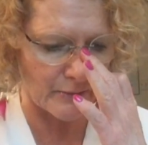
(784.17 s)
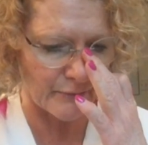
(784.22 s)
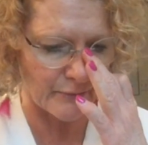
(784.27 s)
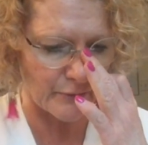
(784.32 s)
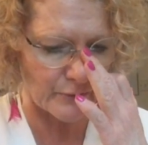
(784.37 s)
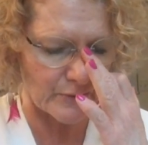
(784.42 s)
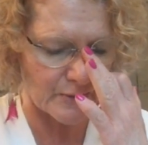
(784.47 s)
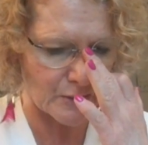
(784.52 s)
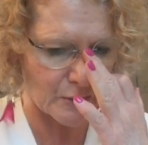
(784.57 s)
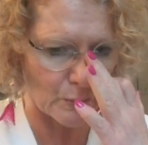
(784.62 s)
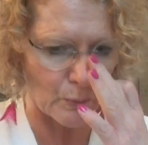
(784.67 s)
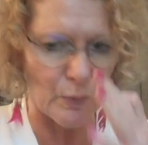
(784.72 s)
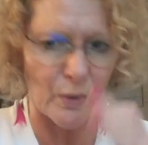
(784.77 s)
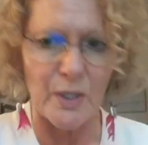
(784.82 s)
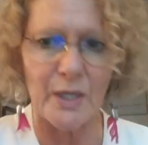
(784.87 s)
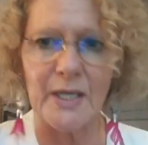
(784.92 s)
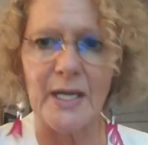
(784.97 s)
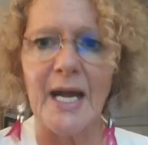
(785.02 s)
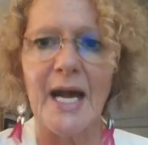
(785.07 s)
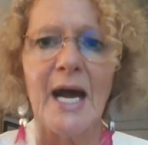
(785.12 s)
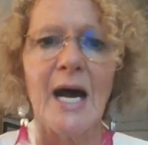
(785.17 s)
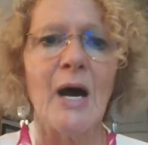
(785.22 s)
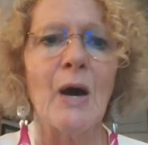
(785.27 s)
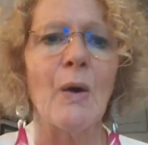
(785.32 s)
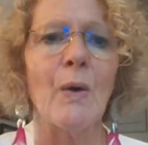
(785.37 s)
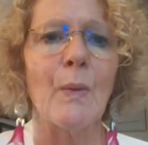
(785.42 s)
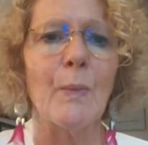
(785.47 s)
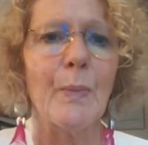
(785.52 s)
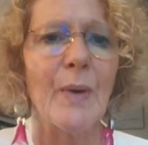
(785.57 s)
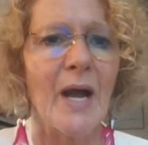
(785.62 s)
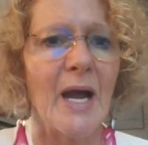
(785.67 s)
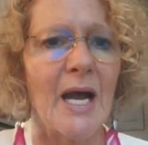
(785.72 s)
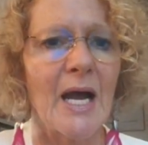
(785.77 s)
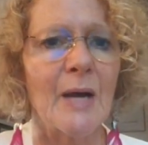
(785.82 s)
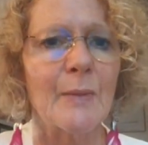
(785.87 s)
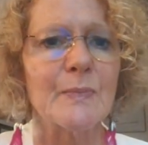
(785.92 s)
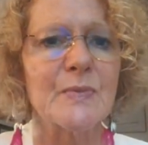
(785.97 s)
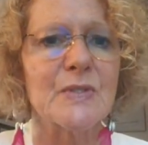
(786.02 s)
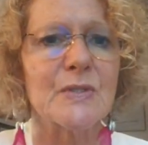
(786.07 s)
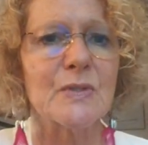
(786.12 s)
for us to work out
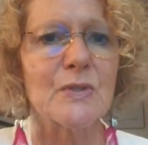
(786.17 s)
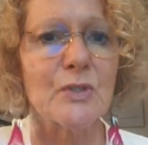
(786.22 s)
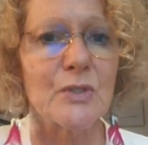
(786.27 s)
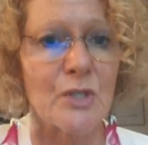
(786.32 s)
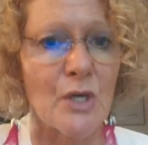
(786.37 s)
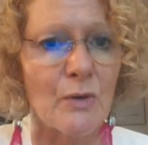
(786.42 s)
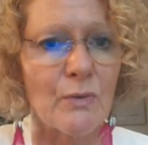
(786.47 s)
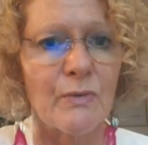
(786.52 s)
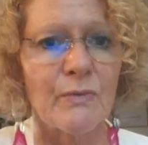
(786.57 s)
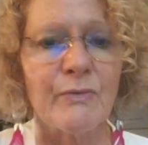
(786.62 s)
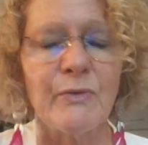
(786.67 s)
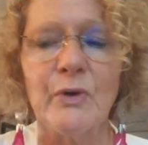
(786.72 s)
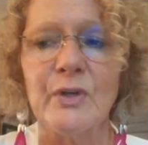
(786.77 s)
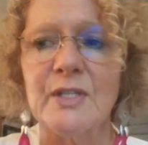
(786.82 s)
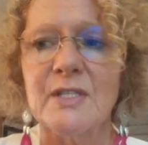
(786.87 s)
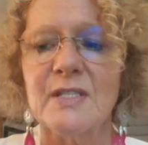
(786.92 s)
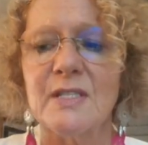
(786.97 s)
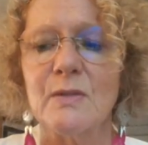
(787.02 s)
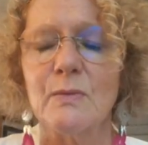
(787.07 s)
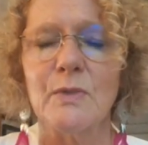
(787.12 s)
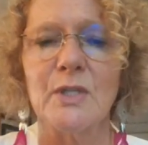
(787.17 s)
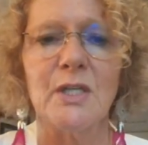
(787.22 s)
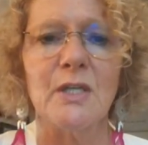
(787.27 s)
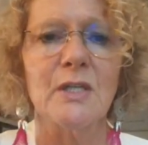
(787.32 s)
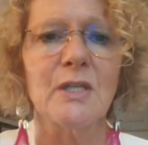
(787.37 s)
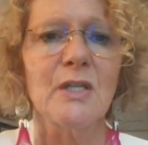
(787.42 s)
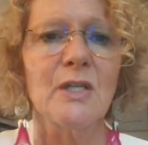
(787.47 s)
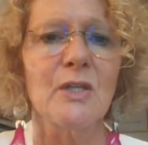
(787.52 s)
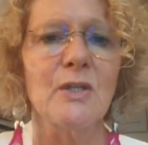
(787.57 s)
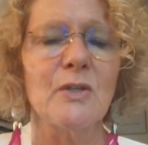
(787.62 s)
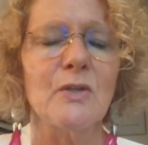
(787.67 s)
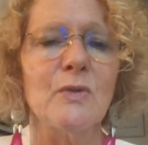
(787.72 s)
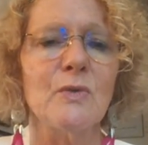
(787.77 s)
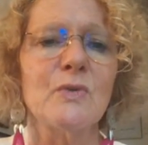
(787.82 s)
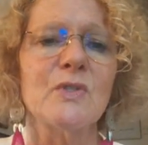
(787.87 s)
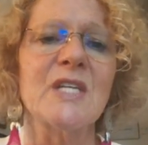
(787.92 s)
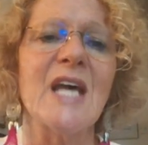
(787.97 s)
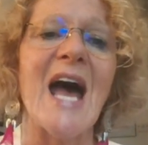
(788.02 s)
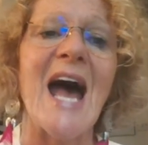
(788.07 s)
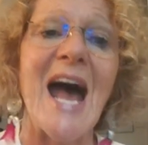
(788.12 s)
perhaps the tone of voice that we're going to
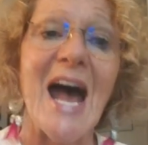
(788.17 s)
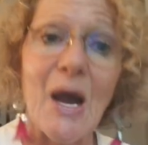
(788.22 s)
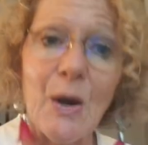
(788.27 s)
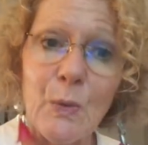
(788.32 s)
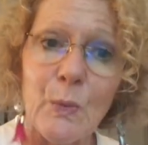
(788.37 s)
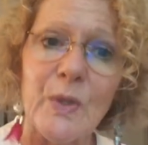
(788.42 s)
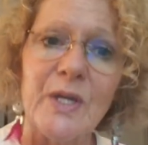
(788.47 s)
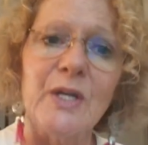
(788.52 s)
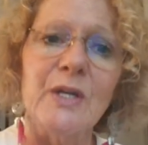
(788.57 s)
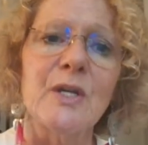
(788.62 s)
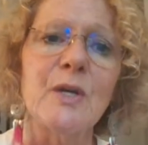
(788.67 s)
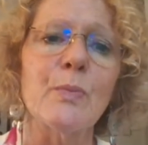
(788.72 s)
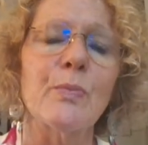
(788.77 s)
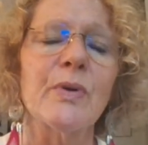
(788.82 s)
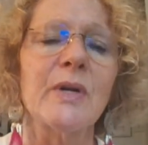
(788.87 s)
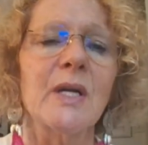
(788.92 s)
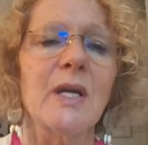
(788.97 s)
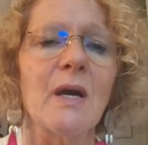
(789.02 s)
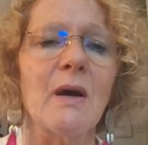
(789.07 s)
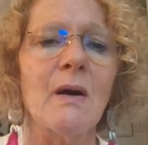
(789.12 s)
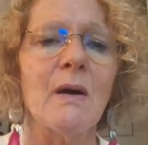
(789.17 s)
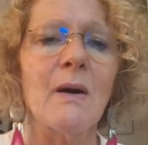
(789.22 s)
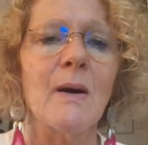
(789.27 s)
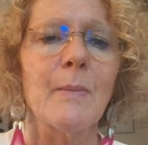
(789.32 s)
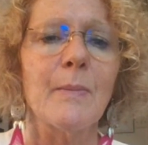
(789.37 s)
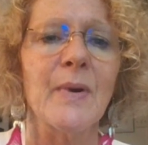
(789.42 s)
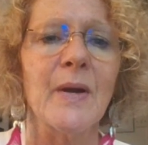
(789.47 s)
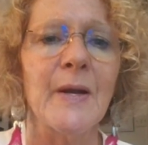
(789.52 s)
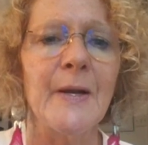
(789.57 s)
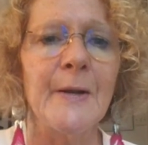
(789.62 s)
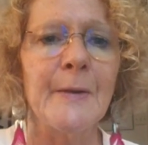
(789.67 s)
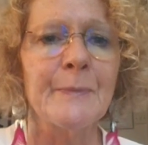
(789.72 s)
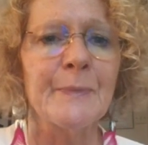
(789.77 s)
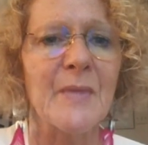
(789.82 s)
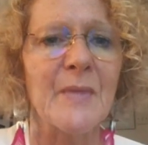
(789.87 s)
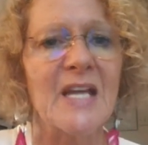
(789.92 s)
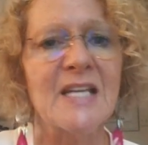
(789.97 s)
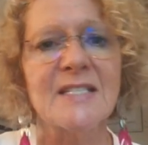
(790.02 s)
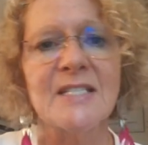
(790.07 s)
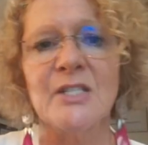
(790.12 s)
use, how we're going to bring it up.
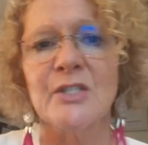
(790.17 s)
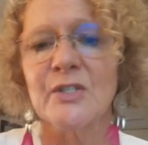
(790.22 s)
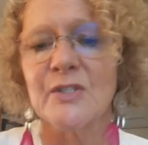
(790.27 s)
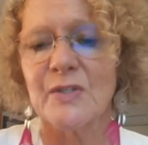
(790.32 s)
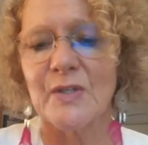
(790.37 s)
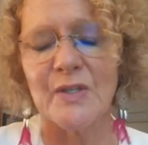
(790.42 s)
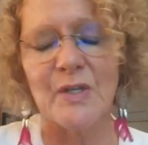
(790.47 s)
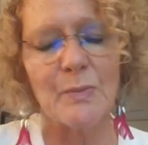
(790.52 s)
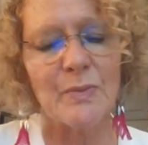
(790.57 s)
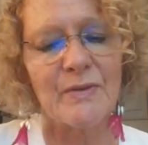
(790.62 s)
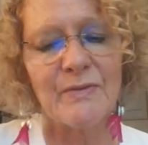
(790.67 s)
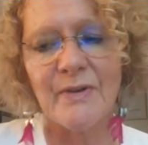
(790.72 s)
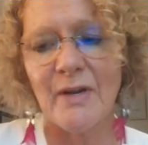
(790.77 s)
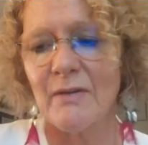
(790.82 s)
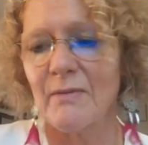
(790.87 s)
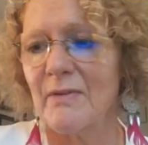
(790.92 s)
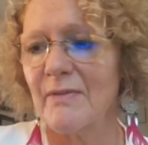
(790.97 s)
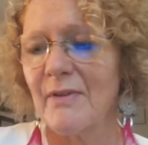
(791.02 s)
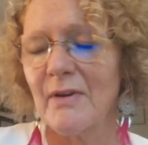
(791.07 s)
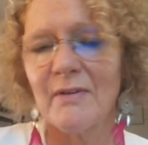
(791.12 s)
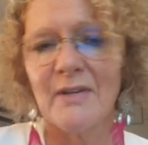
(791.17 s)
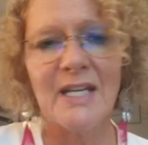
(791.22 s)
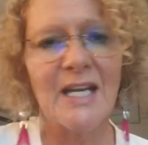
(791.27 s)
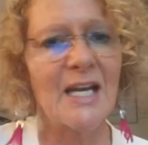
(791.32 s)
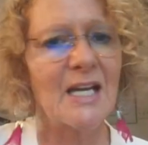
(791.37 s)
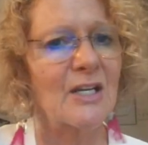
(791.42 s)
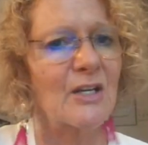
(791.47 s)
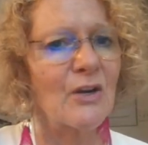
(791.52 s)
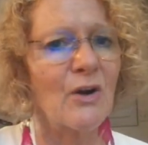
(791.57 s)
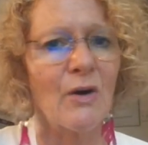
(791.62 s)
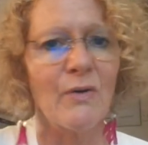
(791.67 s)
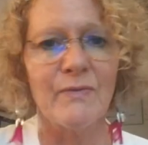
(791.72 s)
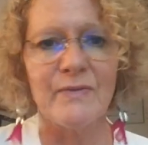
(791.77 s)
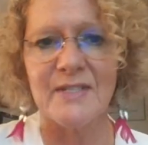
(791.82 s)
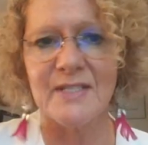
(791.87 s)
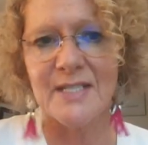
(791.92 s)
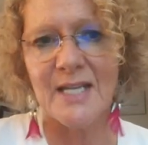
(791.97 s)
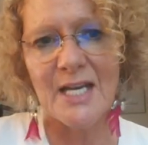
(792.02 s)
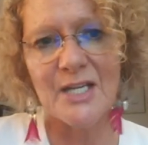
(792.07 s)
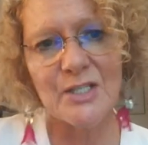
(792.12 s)
Is it just going to be very, very kind of
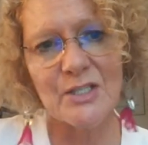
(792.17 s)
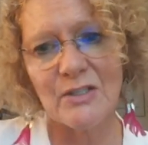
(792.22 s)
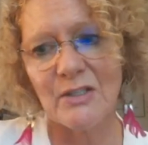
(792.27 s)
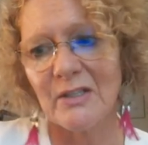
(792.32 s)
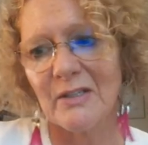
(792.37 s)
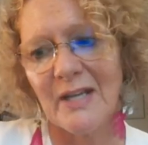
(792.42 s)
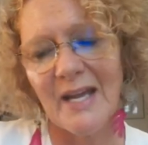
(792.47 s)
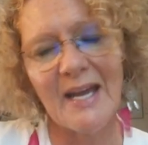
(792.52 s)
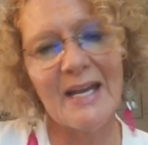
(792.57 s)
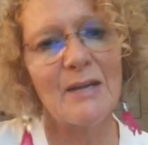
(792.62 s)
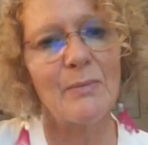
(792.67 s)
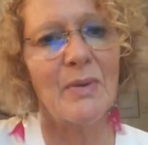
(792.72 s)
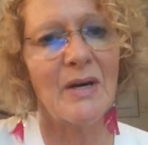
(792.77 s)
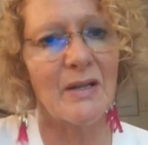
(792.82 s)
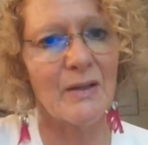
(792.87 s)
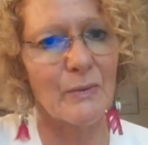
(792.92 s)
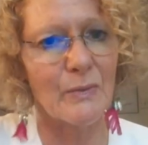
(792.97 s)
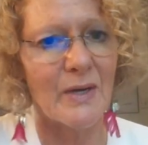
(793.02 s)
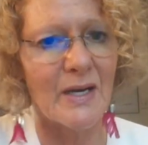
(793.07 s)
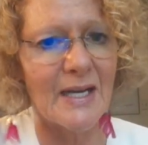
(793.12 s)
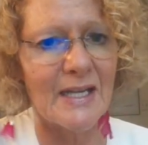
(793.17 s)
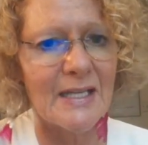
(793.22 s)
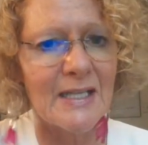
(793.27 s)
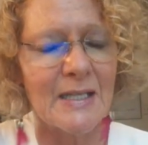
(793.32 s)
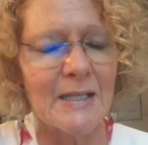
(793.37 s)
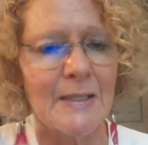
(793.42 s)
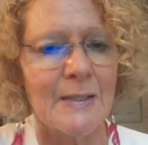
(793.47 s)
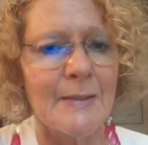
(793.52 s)
conversational and, hey, by the way,